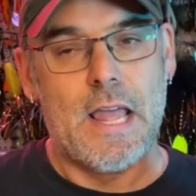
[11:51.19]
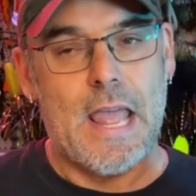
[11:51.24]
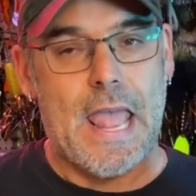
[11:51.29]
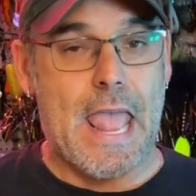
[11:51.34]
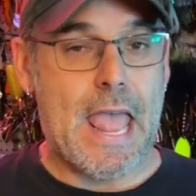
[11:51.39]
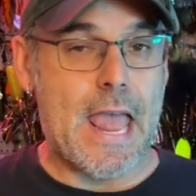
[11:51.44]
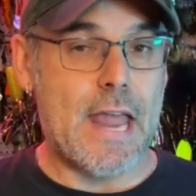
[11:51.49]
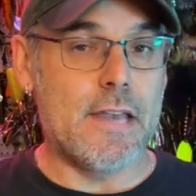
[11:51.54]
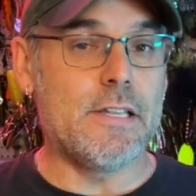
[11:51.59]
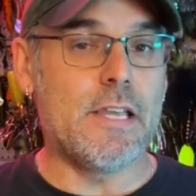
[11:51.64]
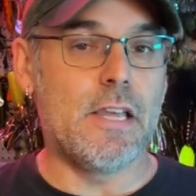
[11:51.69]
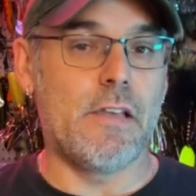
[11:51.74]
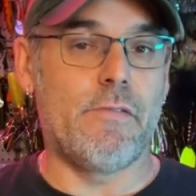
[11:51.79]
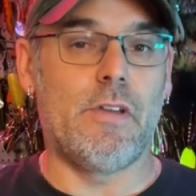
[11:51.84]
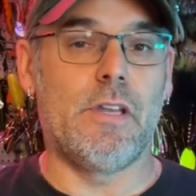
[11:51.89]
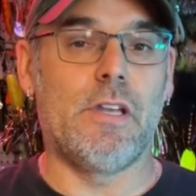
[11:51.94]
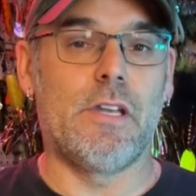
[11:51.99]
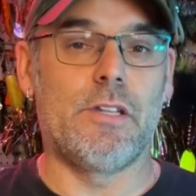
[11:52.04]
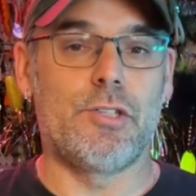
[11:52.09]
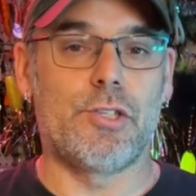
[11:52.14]
and
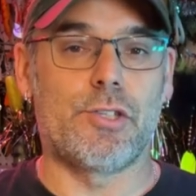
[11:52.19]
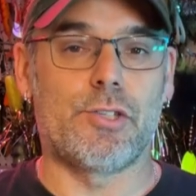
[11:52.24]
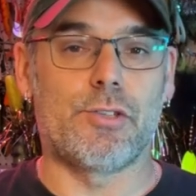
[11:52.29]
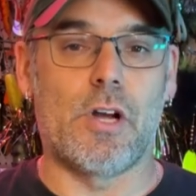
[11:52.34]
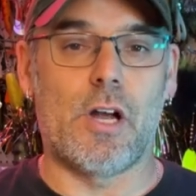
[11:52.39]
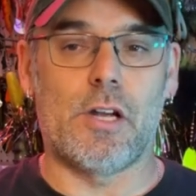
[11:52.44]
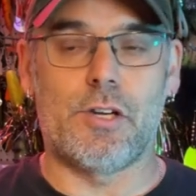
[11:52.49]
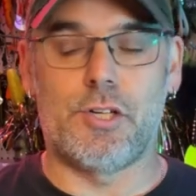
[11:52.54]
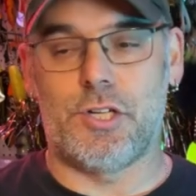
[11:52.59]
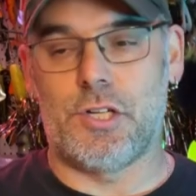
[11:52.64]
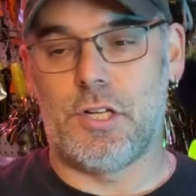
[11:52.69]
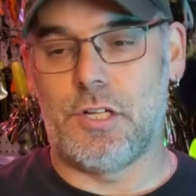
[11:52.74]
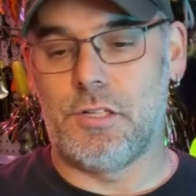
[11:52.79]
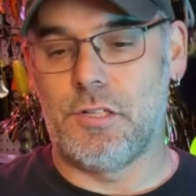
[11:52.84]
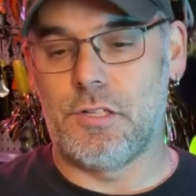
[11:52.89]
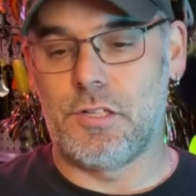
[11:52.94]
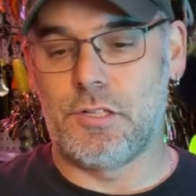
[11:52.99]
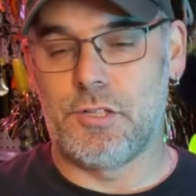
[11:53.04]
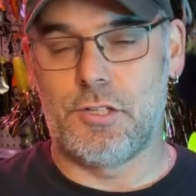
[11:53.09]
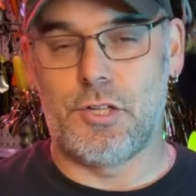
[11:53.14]
giving
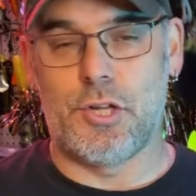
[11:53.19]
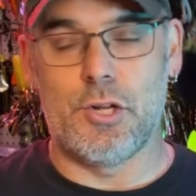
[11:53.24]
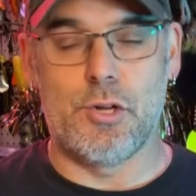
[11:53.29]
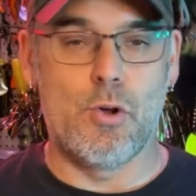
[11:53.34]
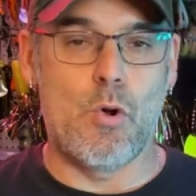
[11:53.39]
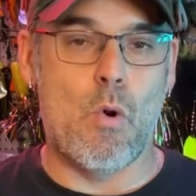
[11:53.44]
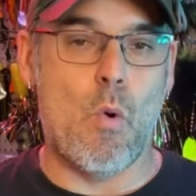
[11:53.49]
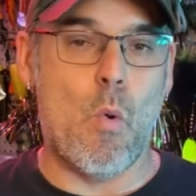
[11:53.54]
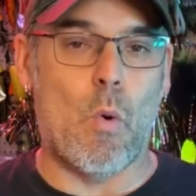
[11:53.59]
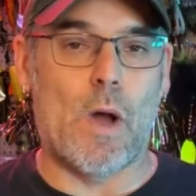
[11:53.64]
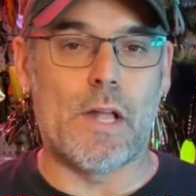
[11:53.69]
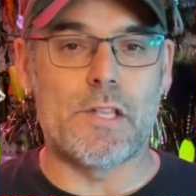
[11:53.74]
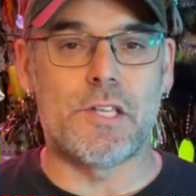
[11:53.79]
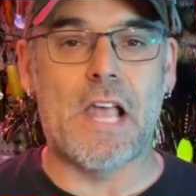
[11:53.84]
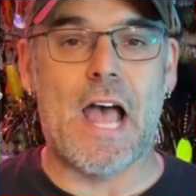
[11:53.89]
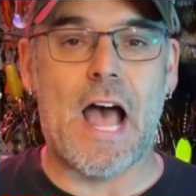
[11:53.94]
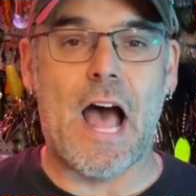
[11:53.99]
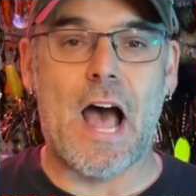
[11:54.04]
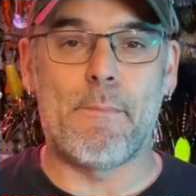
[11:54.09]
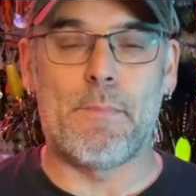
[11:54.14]
instructions to what's
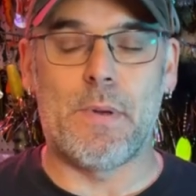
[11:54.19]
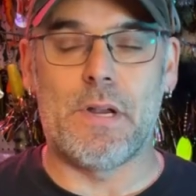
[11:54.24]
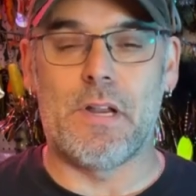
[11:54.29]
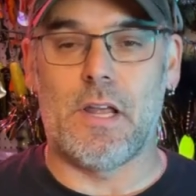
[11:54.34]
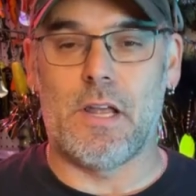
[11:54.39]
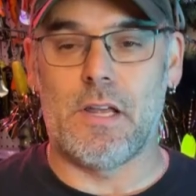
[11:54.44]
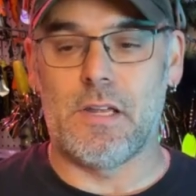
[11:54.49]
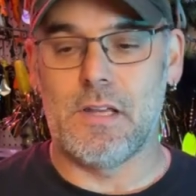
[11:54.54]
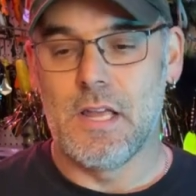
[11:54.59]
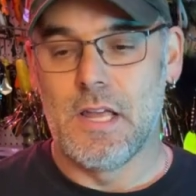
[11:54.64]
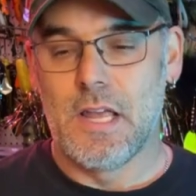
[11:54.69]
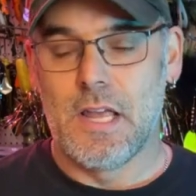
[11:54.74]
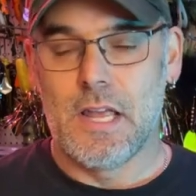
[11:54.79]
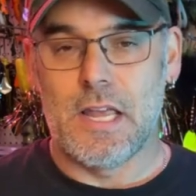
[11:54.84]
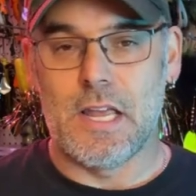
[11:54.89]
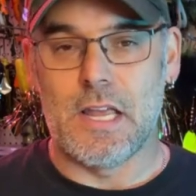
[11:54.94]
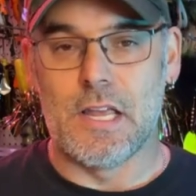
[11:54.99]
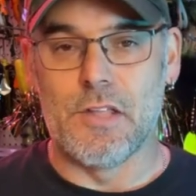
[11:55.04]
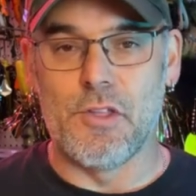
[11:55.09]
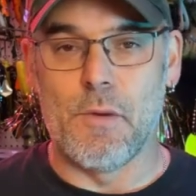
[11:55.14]
happening
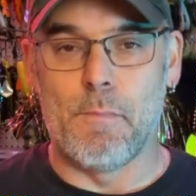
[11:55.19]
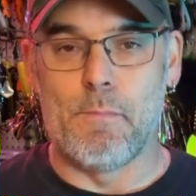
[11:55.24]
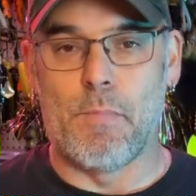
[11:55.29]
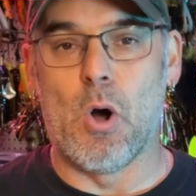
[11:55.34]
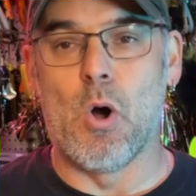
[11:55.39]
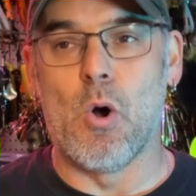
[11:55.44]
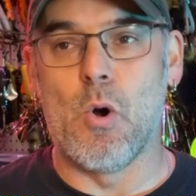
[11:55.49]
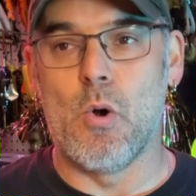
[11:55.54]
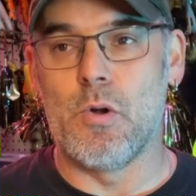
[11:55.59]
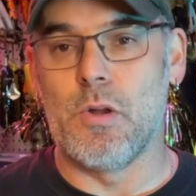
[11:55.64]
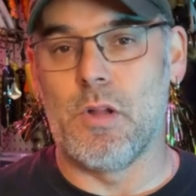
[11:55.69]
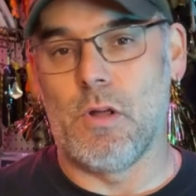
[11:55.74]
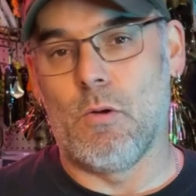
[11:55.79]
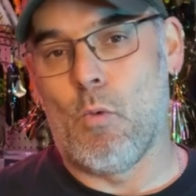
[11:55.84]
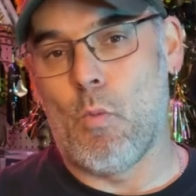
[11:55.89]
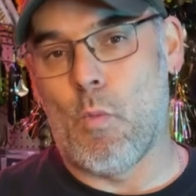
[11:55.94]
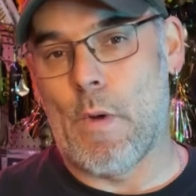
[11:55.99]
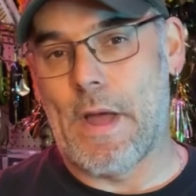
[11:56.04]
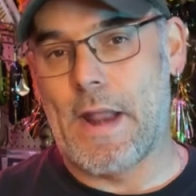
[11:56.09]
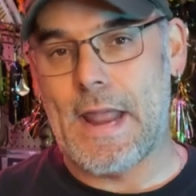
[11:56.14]
in the boat
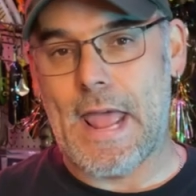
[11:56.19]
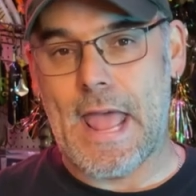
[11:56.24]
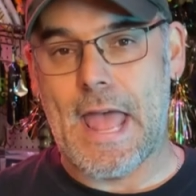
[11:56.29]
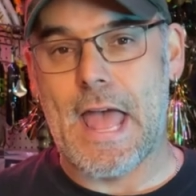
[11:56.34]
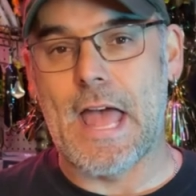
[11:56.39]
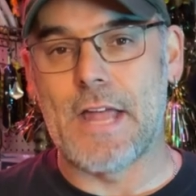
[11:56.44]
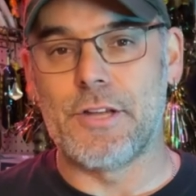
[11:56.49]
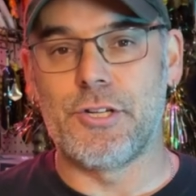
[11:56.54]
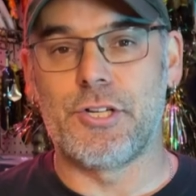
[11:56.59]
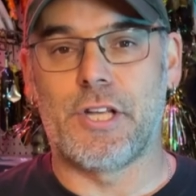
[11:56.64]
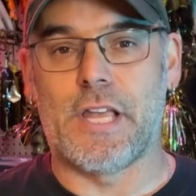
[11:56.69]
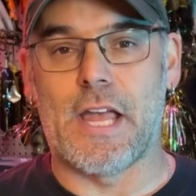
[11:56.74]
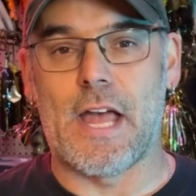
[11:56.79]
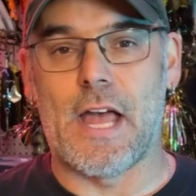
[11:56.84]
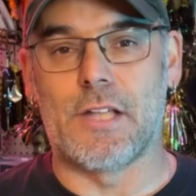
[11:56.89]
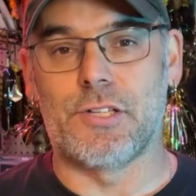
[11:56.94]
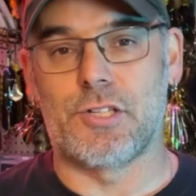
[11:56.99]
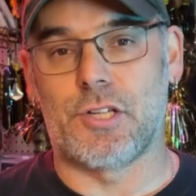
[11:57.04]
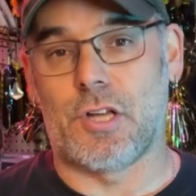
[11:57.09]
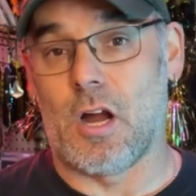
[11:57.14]
when Ange
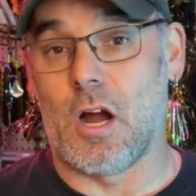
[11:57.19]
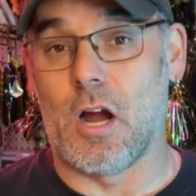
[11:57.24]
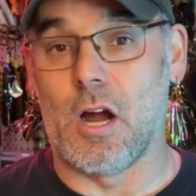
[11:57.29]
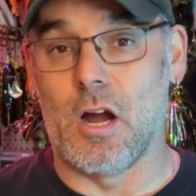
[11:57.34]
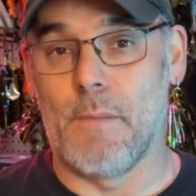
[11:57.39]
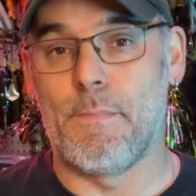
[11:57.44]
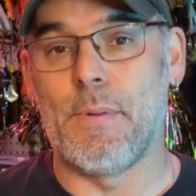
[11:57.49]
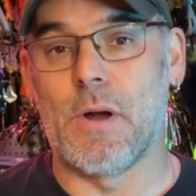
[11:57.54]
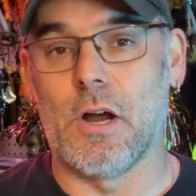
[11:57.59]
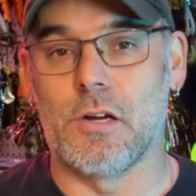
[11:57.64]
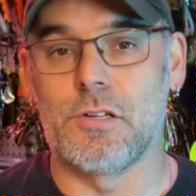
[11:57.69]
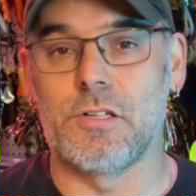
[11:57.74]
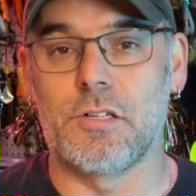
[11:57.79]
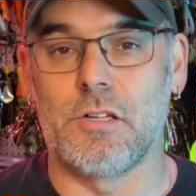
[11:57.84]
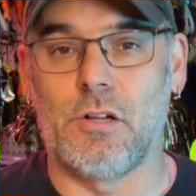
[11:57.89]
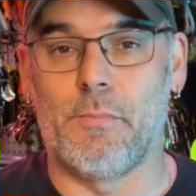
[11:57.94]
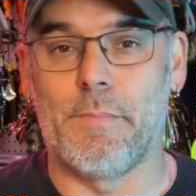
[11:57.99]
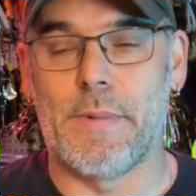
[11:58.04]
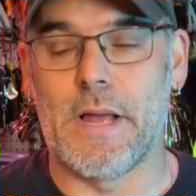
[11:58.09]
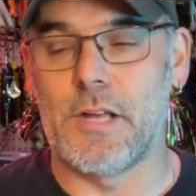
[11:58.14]
gets her personal
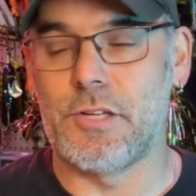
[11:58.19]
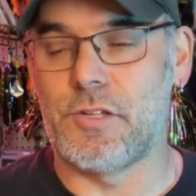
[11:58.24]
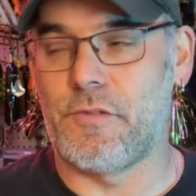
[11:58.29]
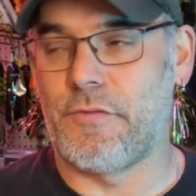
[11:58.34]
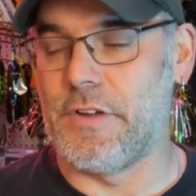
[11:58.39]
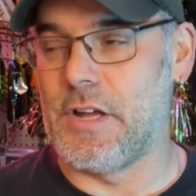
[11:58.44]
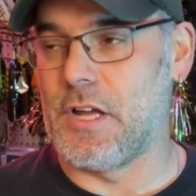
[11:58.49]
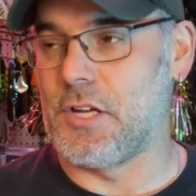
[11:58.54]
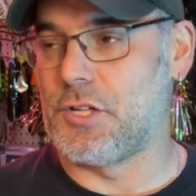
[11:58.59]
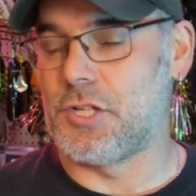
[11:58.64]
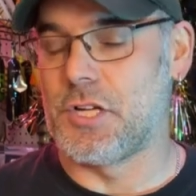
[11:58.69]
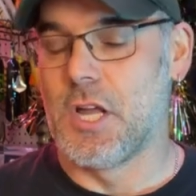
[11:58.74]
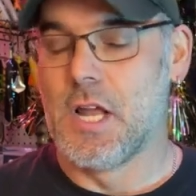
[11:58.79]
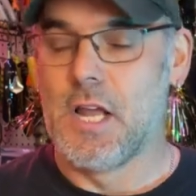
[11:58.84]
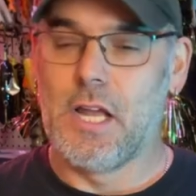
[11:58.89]
best fish.